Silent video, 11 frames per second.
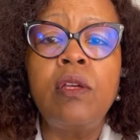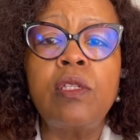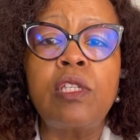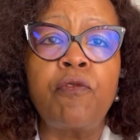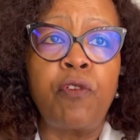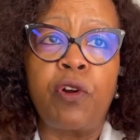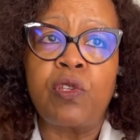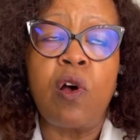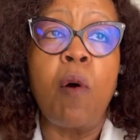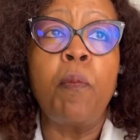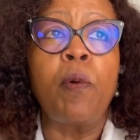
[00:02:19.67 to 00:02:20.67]
So, for
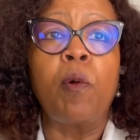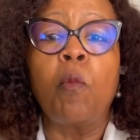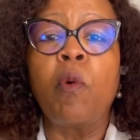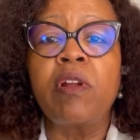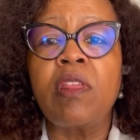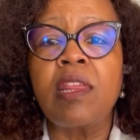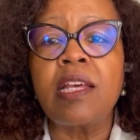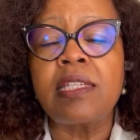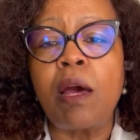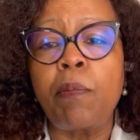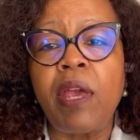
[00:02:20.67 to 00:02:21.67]
example, one of the
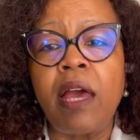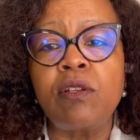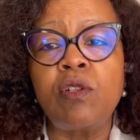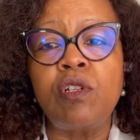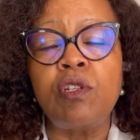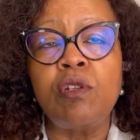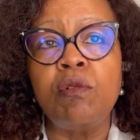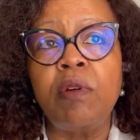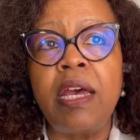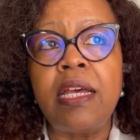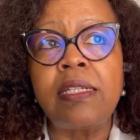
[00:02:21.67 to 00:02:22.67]
things I began to
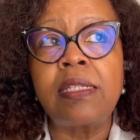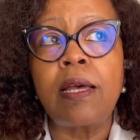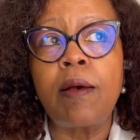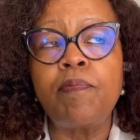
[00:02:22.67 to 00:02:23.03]
do is